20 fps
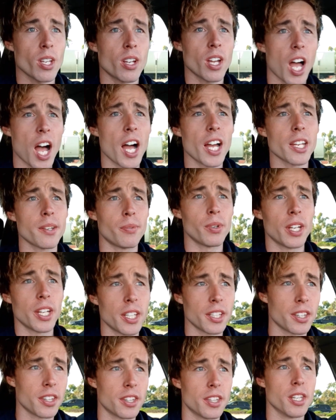
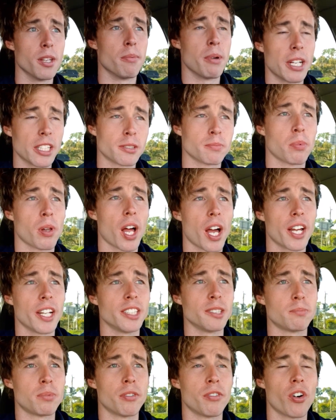arguably the best
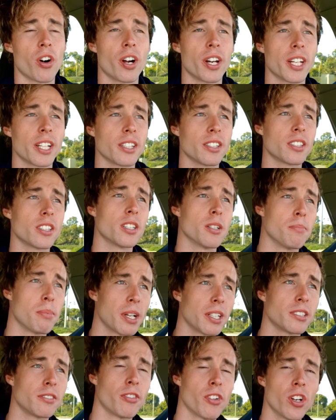players providing the
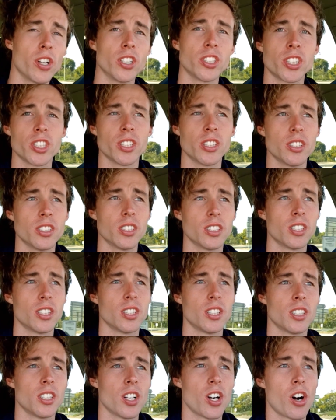best
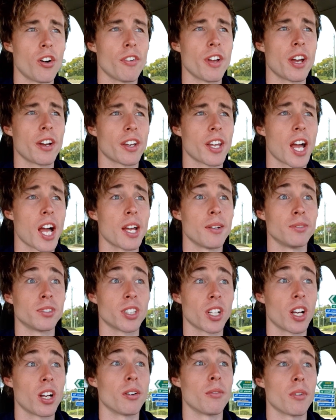version of our game.
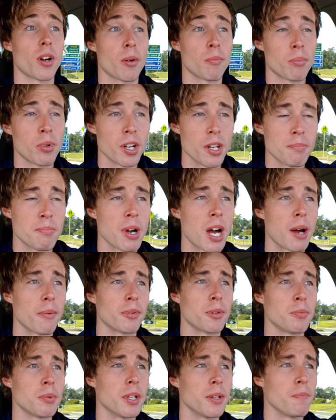So I'm pretty
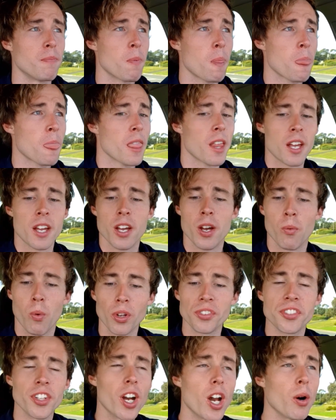pumped. But
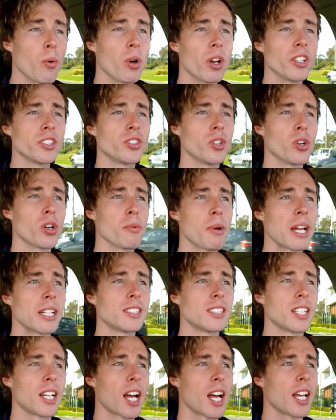what did I want to talk about
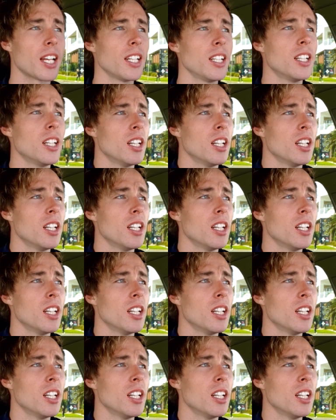today?